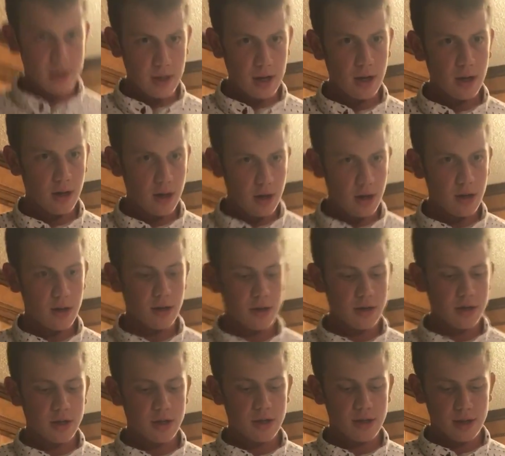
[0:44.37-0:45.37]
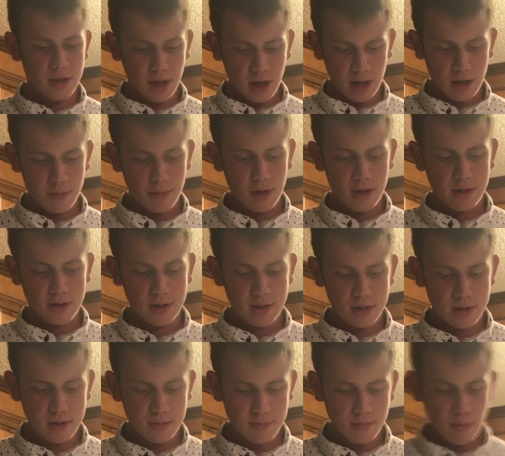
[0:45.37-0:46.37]
State College
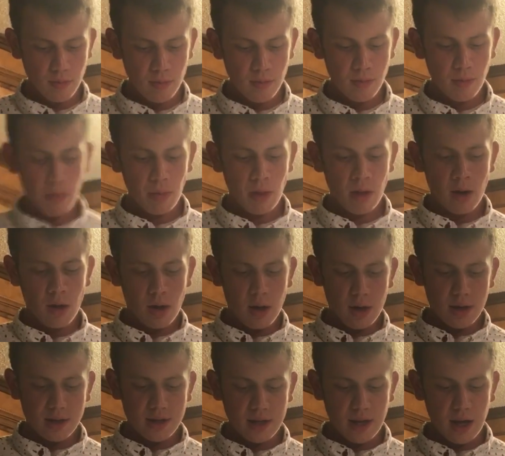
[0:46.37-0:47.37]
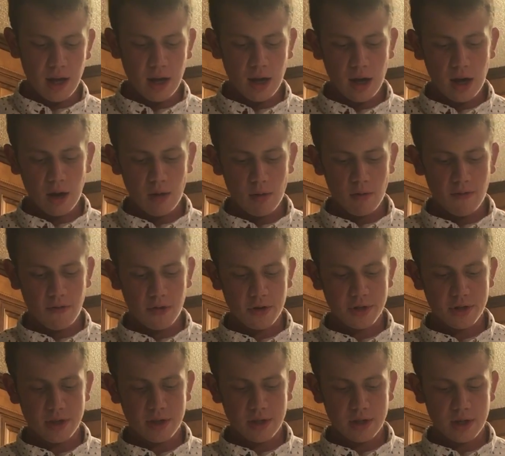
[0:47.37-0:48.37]
databases. Today, I will
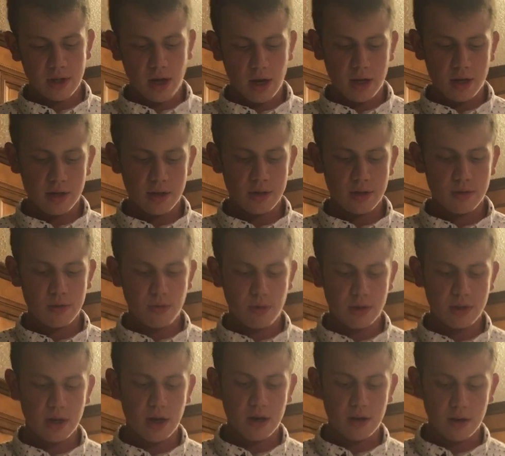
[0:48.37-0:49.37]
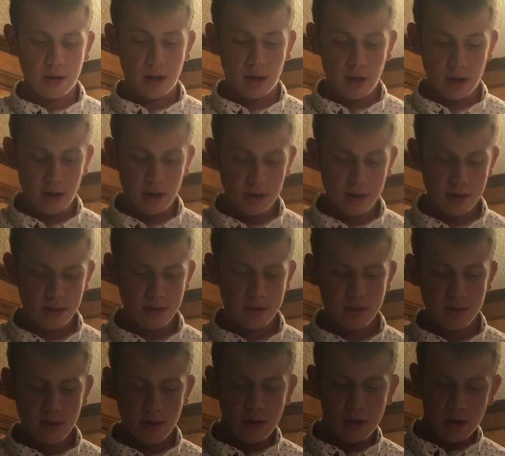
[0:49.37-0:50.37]
first discuss what Title IX is
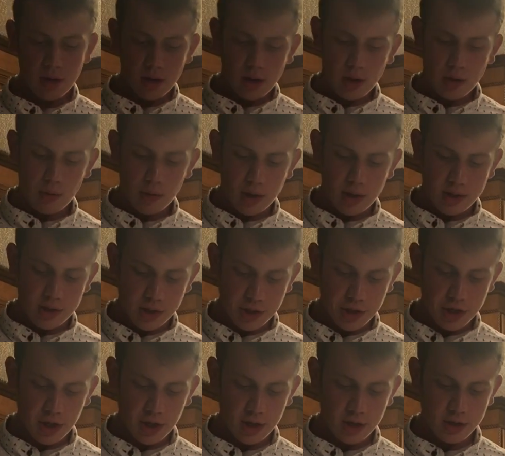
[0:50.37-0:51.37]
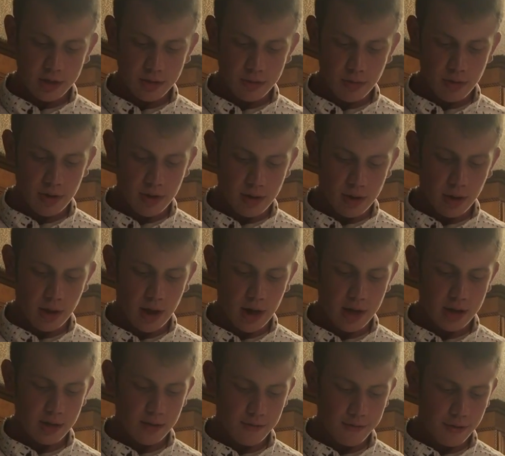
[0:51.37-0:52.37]
and what has changed within the
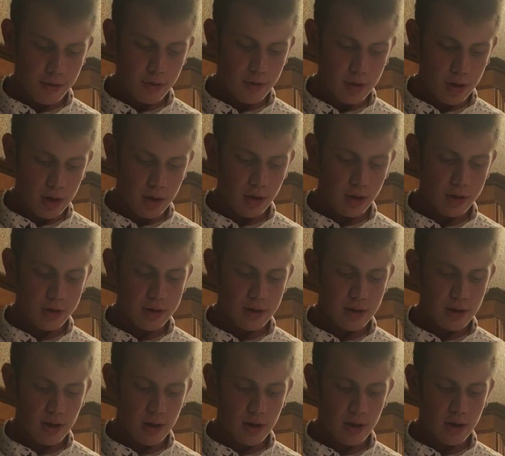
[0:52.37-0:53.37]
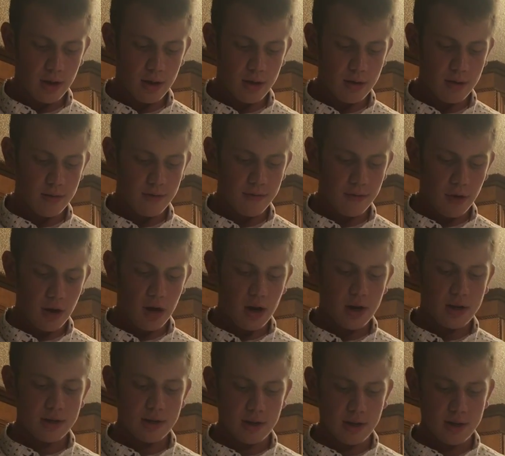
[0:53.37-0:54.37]
last few years that have
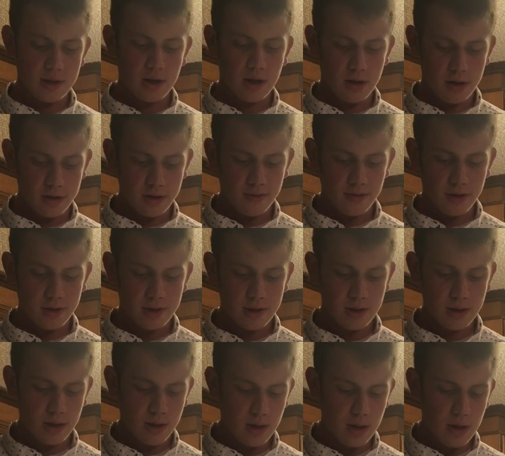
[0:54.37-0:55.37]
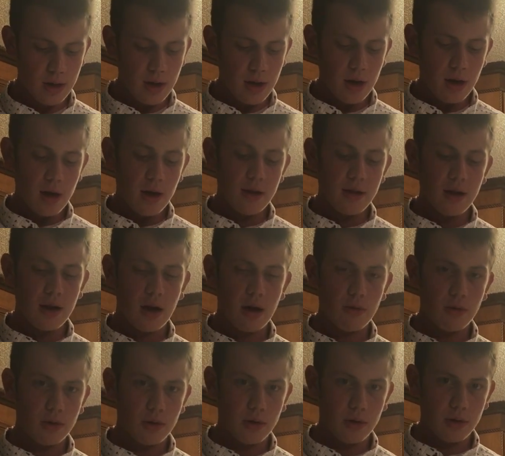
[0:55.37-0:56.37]
caused this controversy. Then I
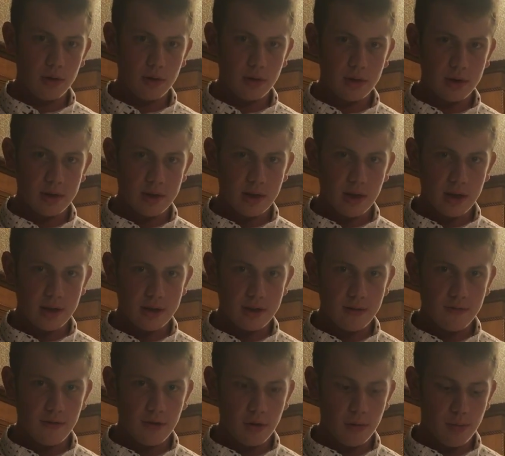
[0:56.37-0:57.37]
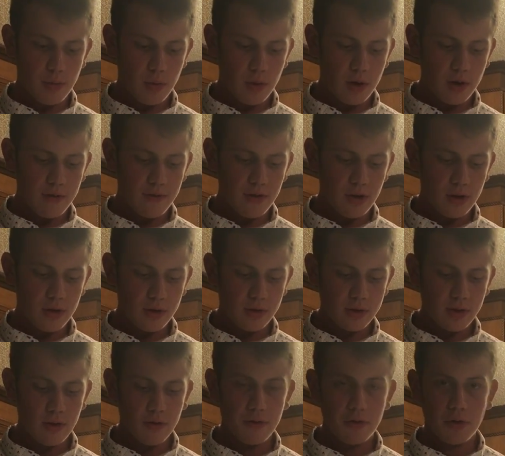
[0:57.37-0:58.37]
will discuss the viewpoint of
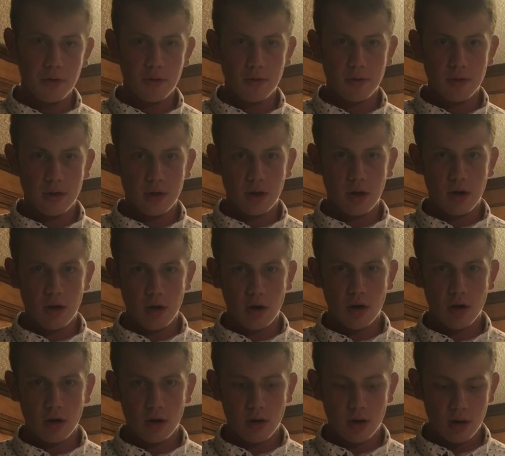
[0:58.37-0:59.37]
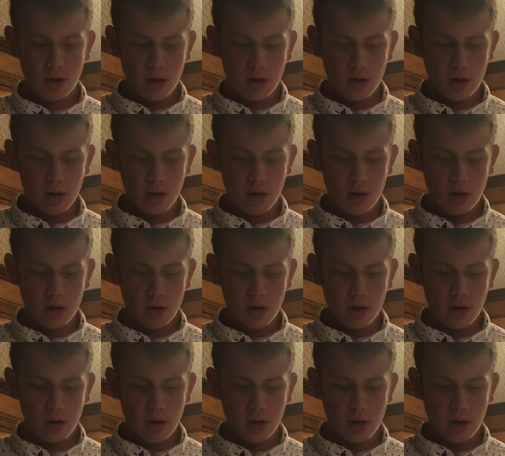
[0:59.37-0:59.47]
those who view the current